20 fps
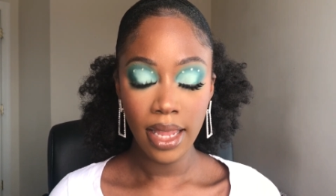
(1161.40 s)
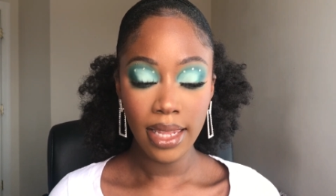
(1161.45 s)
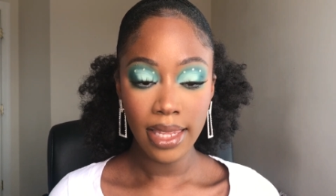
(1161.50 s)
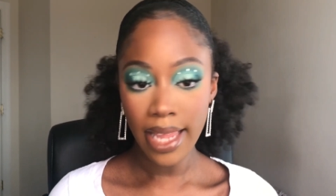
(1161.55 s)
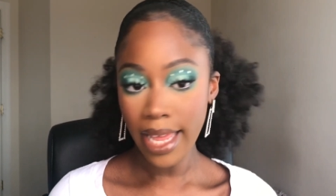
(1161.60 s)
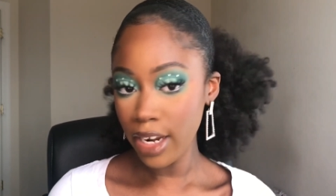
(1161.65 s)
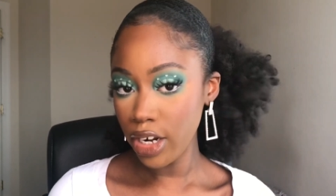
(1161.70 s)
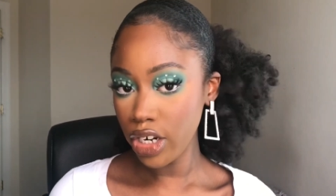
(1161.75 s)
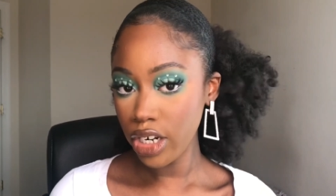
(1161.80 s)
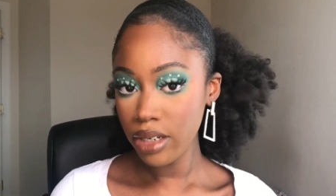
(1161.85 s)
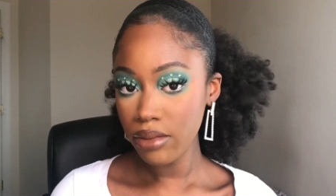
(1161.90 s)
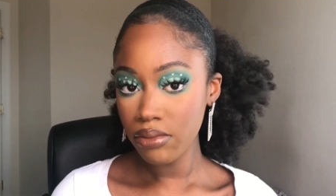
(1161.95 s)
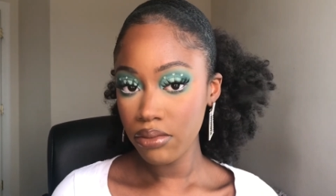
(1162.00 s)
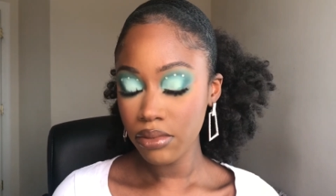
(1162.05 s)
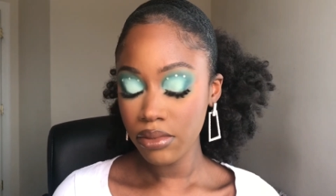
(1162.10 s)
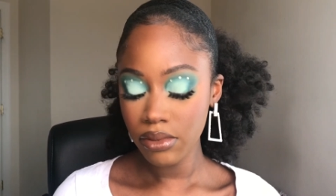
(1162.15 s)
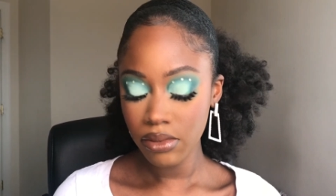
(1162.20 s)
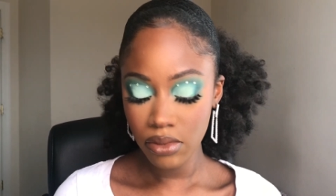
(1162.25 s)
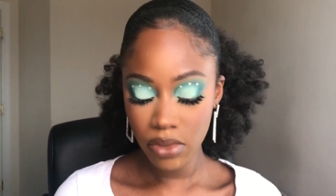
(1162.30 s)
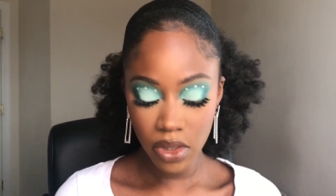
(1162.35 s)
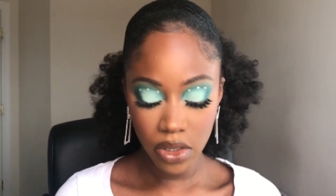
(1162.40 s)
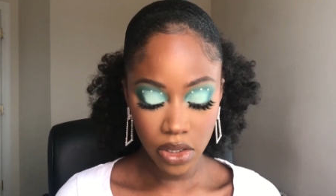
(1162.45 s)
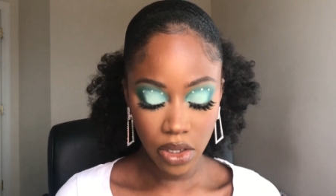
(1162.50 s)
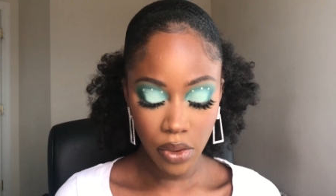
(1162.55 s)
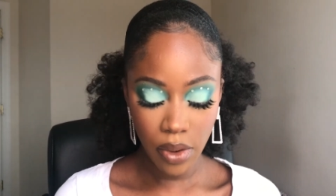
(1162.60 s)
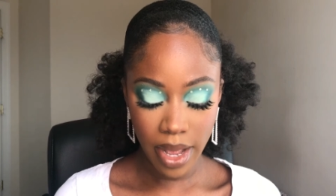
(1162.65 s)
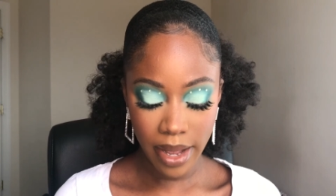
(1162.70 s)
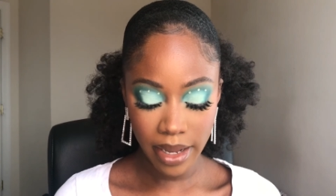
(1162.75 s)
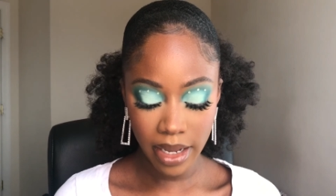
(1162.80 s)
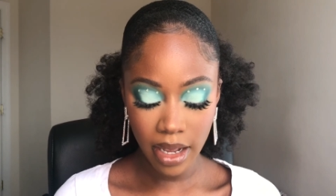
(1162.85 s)
lighter
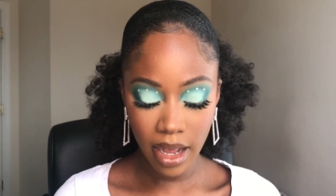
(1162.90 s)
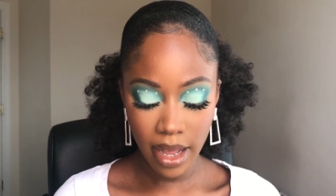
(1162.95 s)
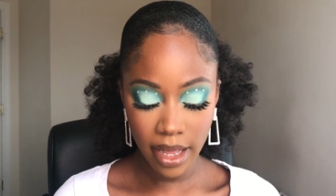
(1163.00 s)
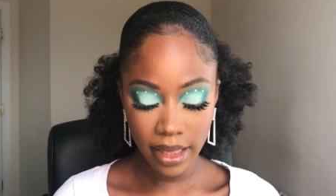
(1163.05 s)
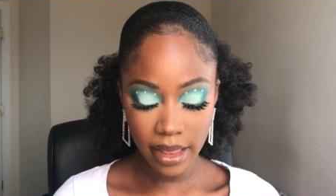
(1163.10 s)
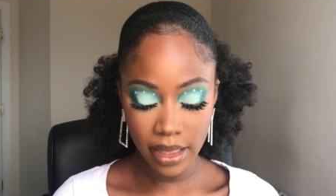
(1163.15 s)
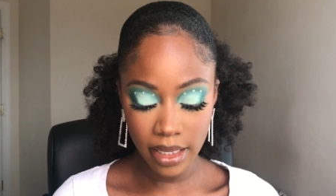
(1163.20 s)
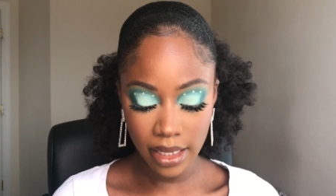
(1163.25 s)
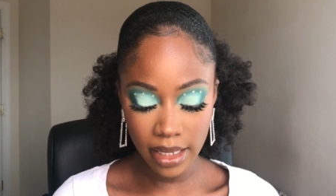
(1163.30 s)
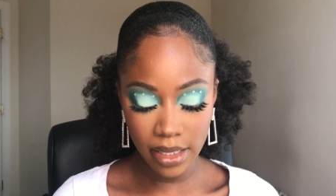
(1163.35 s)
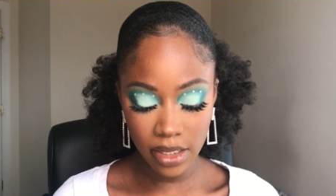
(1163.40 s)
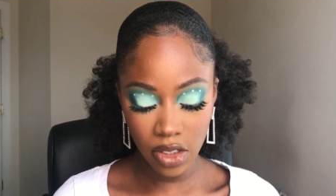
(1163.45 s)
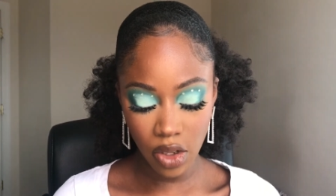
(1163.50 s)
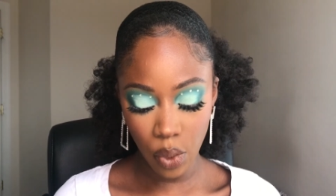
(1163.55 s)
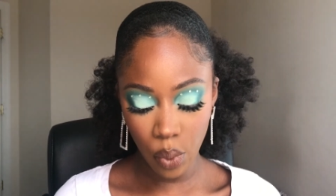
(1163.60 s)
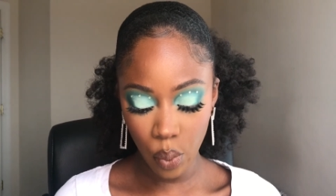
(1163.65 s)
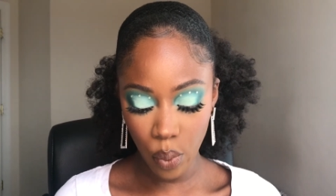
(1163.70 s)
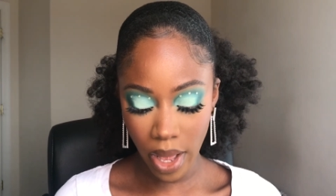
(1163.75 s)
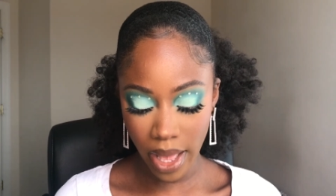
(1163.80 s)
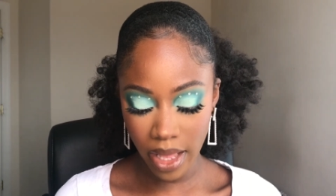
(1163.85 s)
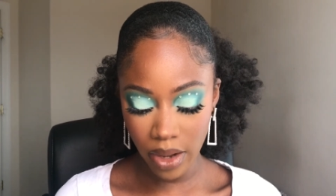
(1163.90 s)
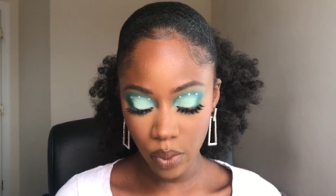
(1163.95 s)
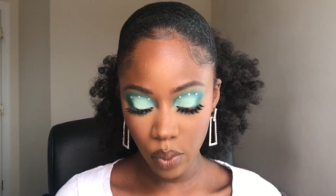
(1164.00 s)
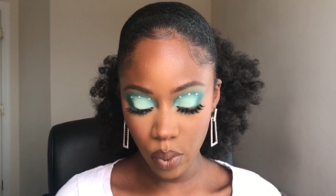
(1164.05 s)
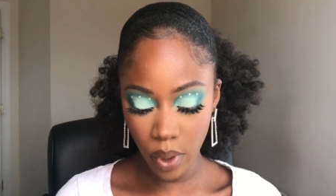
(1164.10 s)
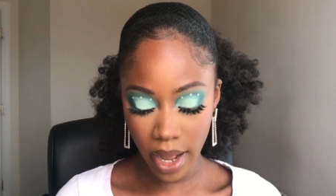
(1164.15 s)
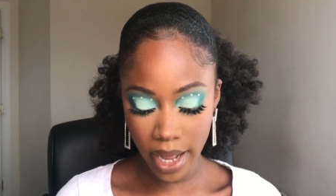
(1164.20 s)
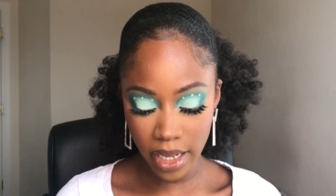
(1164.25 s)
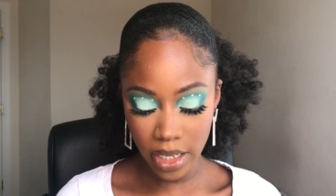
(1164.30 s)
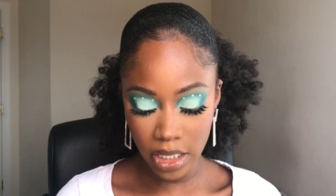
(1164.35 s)
so I got this Wet
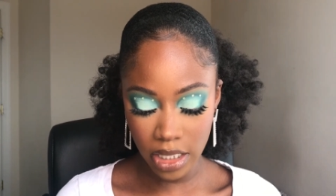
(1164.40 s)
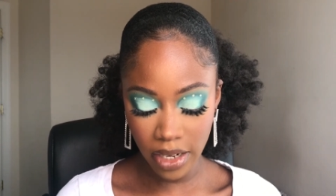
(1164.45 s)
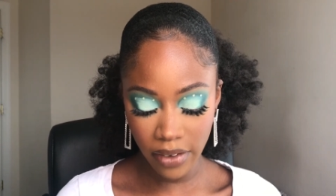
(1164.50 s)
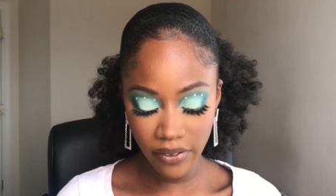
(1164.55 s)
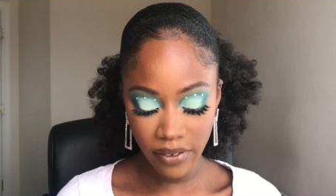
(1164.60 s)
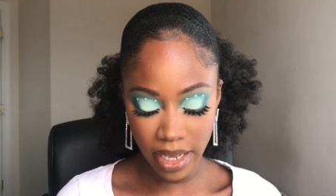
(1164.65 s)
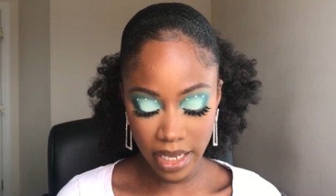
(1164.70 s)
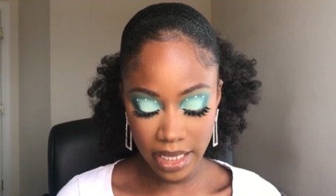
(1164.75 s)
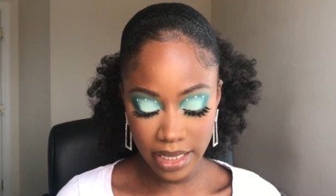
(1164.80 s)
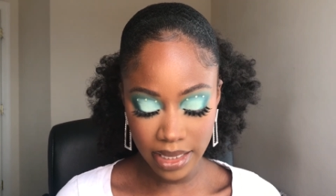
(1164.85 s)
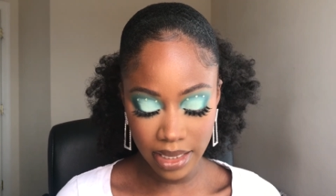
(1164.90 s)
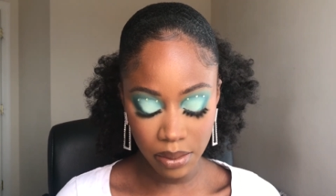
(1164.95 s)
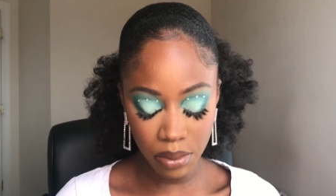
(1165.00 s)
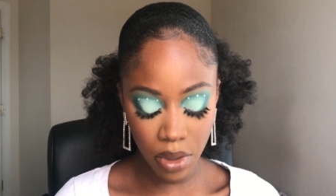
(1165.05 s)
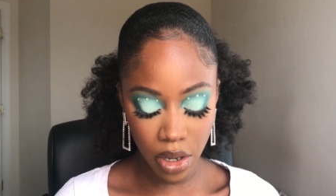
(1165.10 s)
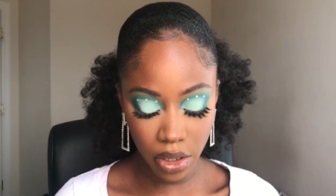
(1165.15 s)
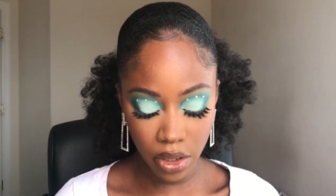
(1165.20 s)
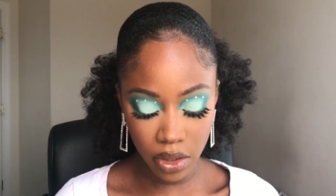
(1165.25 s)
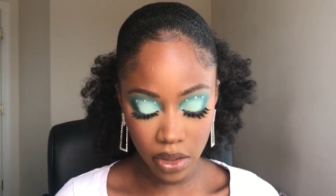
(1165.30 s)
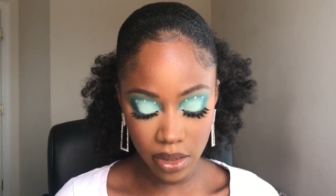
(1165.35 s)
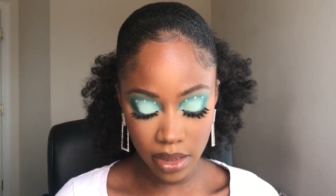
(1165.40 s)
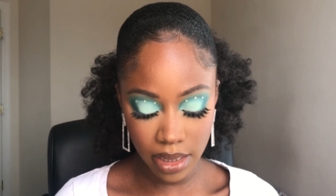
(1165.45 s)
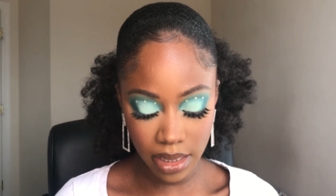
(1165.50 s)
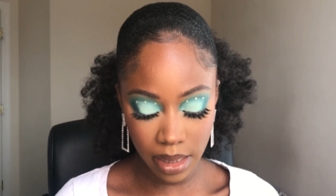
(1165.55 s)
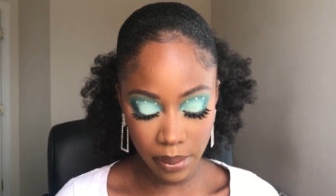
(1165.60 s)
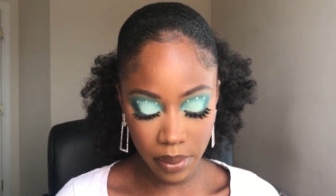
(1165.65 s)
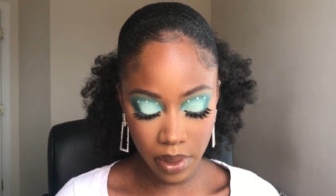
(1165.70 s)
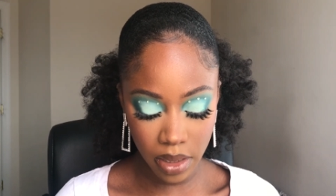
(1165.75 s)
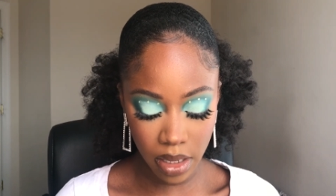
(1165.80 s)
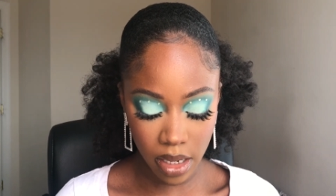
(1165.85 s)
n Wild Fantasy Markers
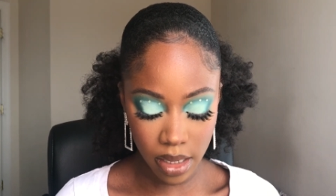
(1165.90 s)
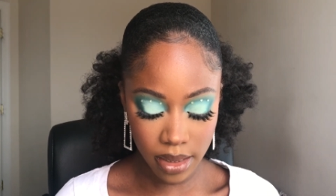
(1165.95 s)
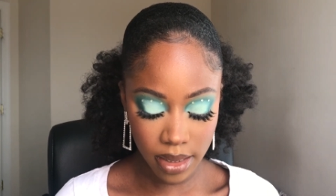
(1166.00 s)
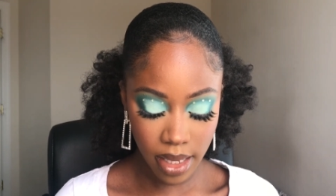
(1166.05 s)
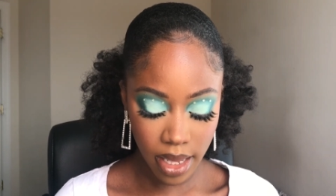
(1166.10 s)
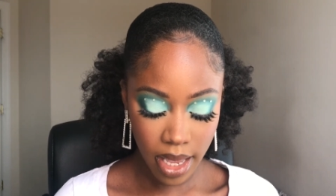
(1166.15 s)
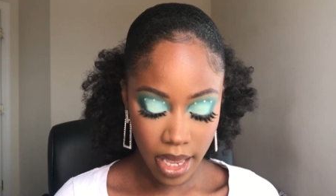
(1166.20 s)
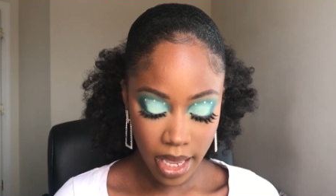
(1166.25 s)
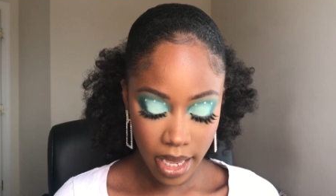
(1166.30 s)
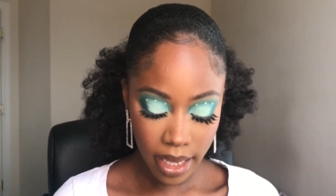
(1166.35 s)
Lip Gloss